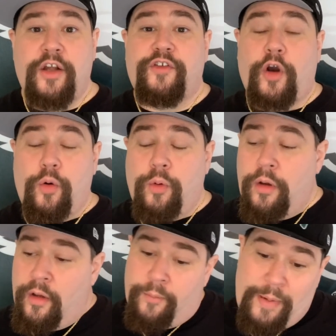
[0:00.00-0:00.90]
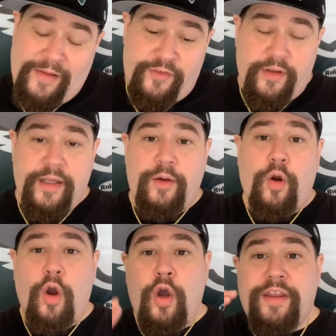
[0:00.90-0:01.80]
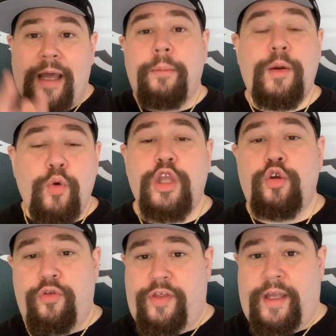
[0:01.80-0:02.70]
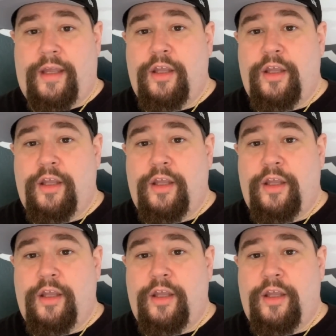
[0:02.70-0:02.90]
So basically, tell me what you think.